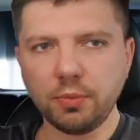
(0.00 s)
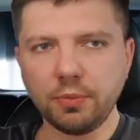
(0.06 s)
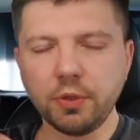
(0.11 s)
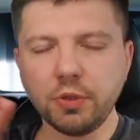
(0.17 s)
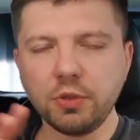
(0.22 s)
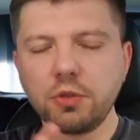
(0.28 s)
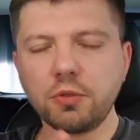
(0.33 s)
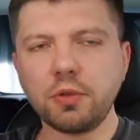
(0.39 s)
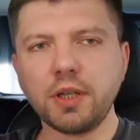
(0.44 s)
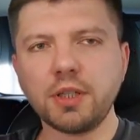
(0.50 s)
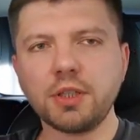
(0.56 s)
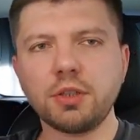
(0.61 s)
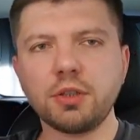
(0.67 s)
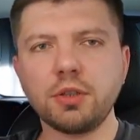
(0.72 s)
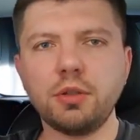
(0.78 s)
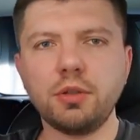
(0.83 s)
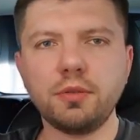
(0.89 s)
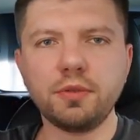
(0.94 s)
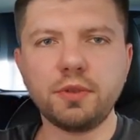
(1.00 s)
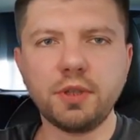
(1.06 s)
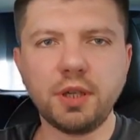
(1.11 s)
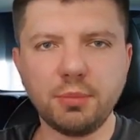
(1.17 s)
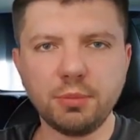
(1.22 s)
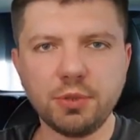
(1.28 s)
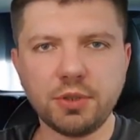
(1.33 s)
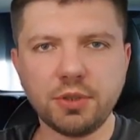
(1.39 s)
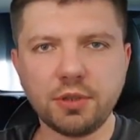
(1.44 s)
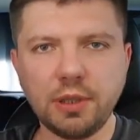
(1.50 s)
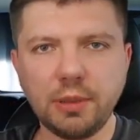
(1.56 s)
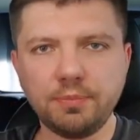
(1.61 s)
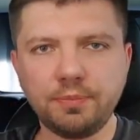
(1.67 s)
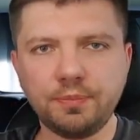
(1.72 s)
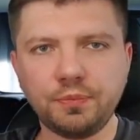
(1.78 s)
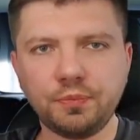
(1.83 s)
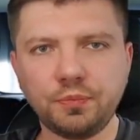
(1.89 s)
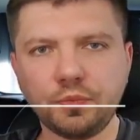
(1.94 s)
in direction of the Amsterdam.
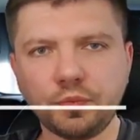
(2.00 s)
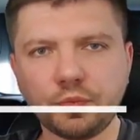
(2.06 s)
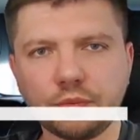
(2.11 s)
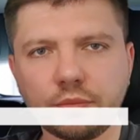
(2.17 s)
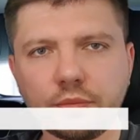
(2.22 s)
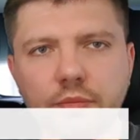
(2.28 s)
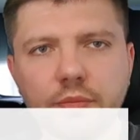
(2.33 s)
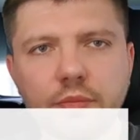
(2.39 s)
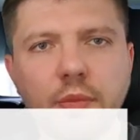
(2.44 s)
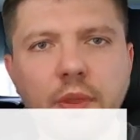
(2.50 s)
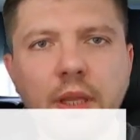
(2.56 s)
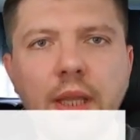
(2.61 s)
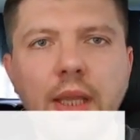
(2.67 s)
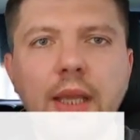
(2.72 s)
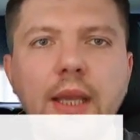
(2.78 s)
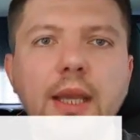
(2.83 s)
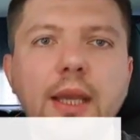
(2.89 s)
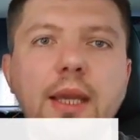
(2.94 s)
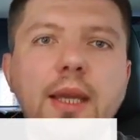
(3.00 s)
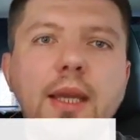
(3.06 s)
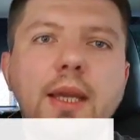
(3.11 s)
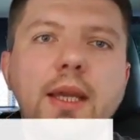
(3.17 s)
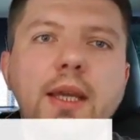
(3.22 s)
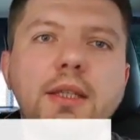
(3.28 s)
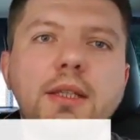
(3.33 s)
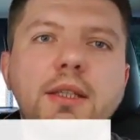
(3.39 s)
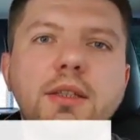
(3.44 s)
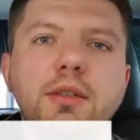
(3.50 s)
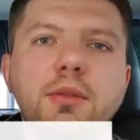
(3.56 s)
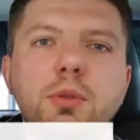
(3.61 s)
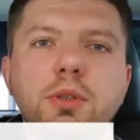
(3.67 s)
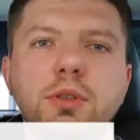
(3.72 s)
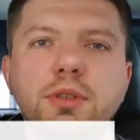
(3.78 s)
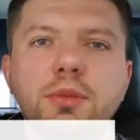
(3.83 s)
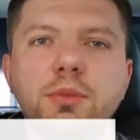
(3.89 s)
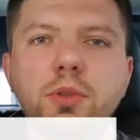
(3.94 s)
And it
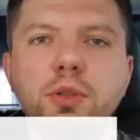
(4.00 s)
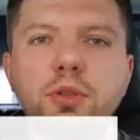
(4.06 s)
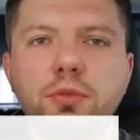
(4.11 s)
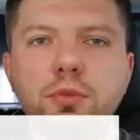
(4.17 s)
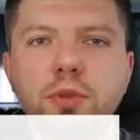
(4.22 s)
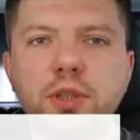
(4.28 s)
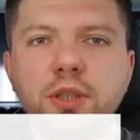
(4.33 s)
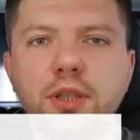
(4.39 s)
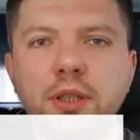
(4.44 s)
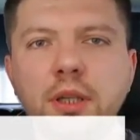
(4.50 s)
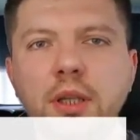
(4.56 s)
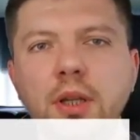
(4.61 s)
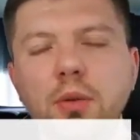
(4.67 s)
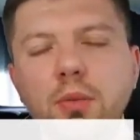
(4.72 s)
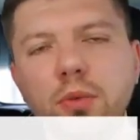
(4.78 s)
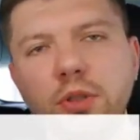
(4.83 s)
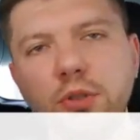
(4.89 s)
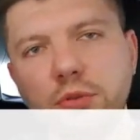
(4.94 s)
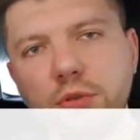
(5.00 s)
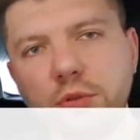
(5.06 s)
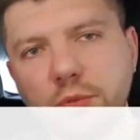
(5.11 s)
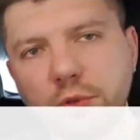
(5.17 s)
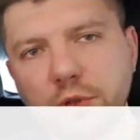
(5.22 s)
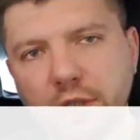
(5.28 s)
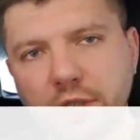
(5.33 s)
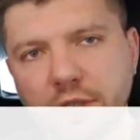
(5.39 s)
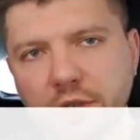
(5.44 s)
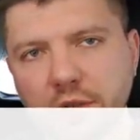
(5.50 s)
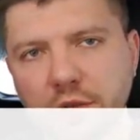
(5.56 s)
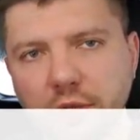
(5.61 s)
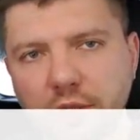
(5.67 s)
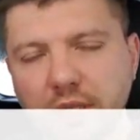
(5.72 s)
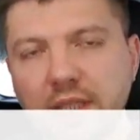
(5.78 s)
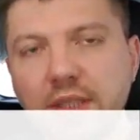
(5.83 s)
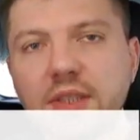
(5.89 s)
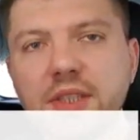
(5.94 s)
was a V2 supercharger on
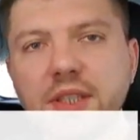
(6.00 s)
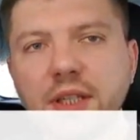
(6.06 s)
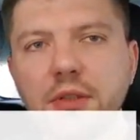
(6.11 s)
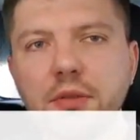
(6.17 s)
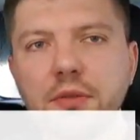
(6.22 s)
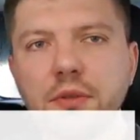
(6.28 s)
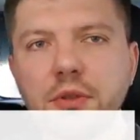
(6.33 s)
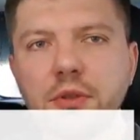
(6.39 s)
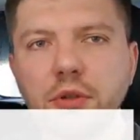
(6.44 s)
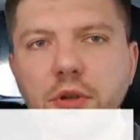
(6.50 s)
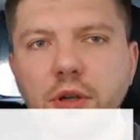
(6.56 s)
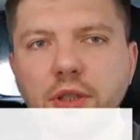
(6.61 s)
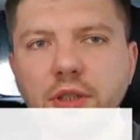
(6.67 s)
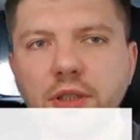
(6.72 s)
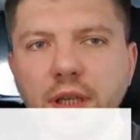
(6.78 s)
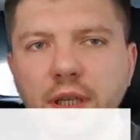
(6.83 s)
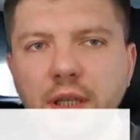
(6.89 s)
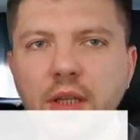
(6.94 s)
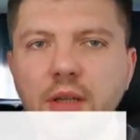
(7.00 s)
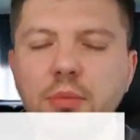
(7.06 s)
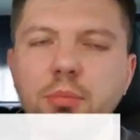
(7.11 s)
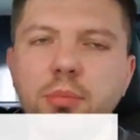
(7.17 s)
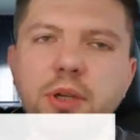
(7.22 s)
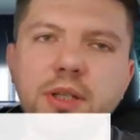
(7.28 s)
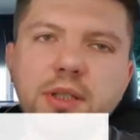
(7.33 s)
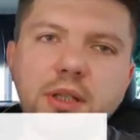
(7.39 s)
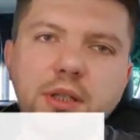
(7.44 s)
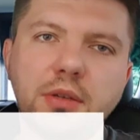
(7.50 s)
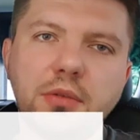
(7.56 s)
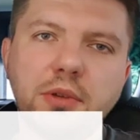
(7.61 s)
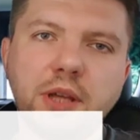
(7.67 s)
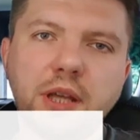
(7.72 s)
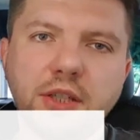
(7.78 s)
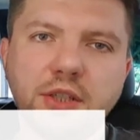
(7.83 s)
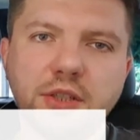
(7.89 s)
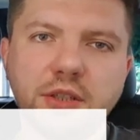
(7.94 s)
another side of the road, but our
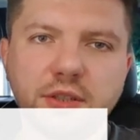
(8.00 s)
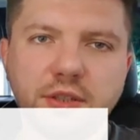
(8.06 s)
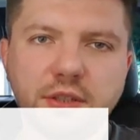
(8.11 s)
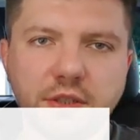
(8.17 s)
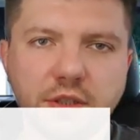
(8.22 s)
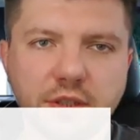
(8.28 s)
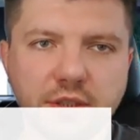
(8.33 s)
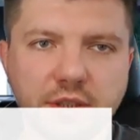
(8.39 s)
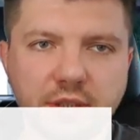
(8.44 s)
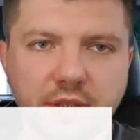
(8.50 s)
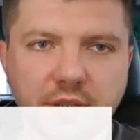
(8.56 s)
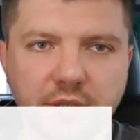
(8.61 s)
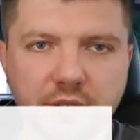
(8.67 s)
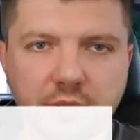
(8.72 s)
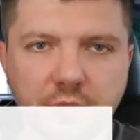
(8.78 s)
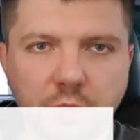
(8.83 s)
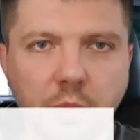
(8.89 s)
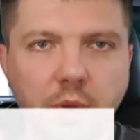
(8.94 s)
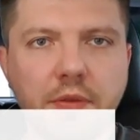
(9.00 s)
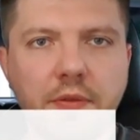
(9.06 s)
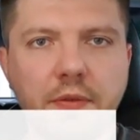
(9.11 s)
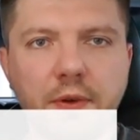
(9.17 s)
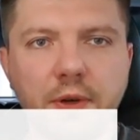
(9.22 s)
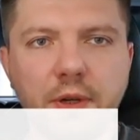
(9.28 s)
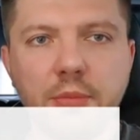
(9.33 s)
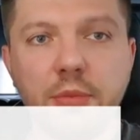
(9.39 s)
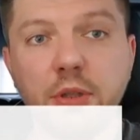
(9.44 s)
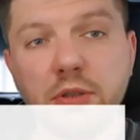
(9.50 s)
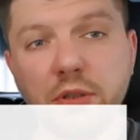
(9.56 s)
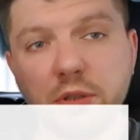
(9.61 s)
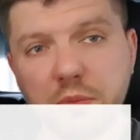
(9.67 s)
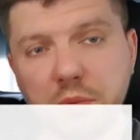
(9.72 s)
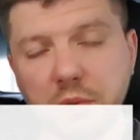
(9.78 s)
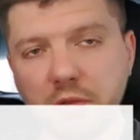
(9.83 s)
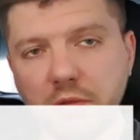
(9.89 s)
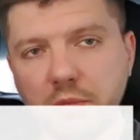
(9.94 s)
navigation suggested us V3
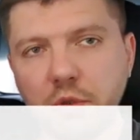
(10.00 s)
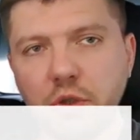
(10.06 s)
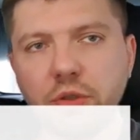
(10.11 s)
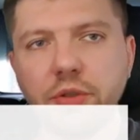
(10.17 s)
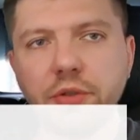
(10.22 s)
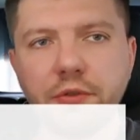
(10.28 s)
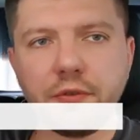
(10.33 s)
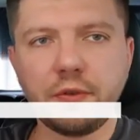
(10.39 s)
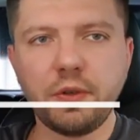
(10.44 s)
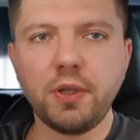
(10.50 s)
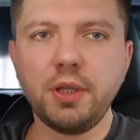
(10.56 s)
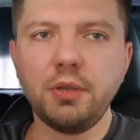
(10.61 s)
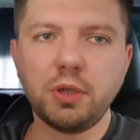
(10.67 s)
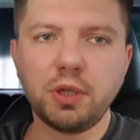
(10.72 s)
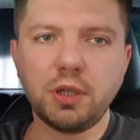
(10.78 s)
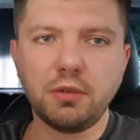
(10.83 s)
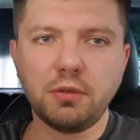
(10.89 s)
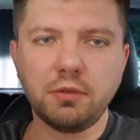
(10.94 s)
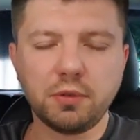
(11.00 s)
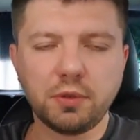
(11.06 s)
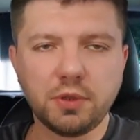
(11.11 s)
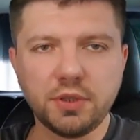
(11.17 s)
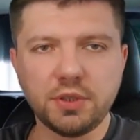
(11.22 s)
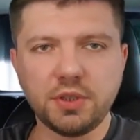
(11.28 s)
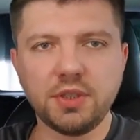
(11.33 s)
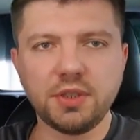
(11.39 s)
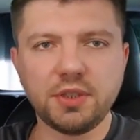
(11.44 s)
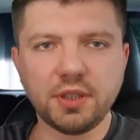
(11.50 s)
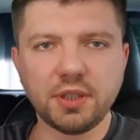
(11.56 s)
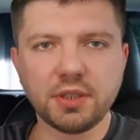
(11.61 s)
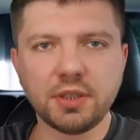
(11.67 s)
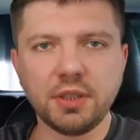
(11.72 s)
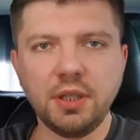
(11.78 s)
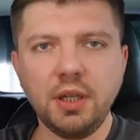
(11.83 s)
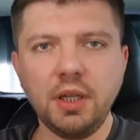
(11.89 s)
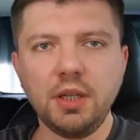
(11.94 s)
because we have Model 3, we have a
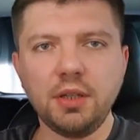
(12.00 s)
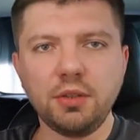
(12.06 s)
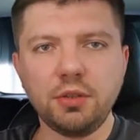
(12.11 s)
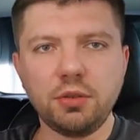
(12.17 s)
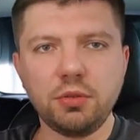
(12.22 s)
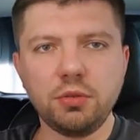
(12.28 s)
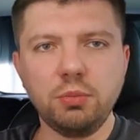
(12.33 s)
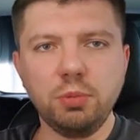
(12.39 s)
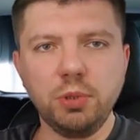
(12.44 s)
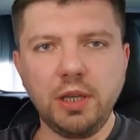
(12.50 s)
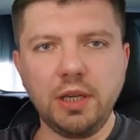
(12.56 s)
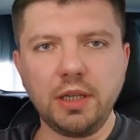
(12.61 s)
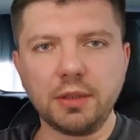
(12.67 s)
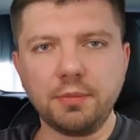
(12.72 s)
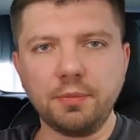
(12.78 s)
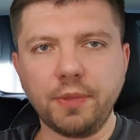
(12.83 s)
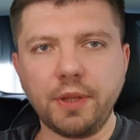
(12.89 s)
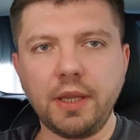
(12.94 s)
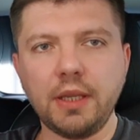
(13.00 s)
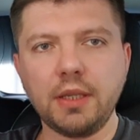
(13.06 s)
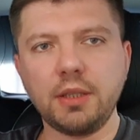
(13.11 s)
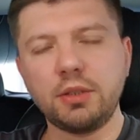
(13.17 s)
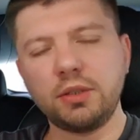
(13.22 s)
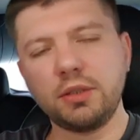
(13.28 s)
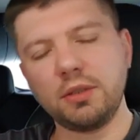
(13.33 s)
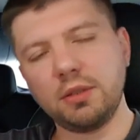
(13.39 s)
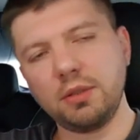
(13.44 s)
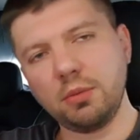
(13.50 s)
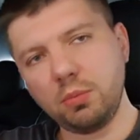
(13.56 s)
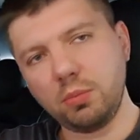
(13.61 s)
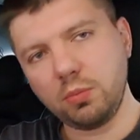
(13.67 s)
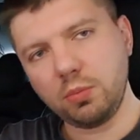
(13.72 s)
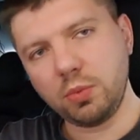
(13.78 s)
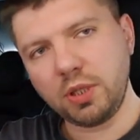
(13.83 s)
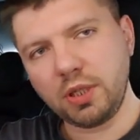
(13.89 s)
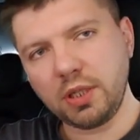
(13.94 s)
CCS2 plug, and
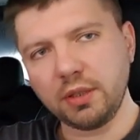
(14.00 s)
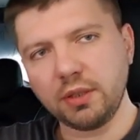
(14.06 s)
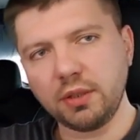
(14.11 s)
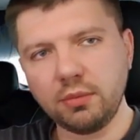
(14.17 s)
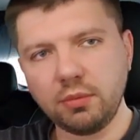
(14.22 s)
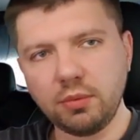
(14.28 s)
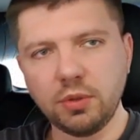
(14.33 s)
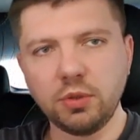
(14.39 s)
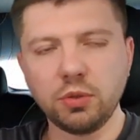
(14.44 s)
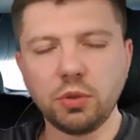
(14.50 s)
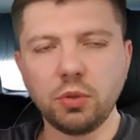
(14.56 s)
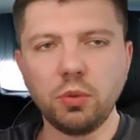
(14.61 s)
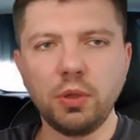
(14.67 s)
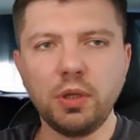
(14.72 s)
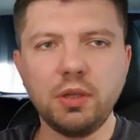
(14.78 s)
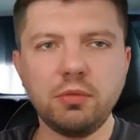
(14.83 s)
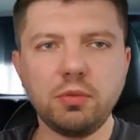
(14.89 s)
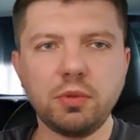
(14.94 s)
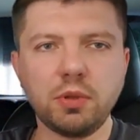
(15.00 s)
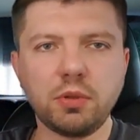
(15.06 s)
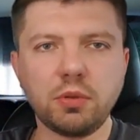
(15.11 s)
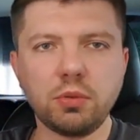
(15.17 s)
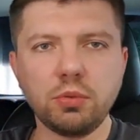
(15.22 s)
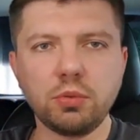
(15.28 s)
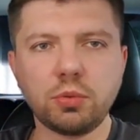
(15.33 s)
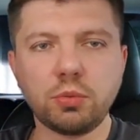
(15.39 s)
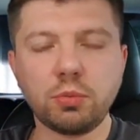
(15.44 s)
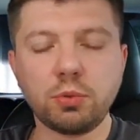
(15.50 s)
we can, leave V2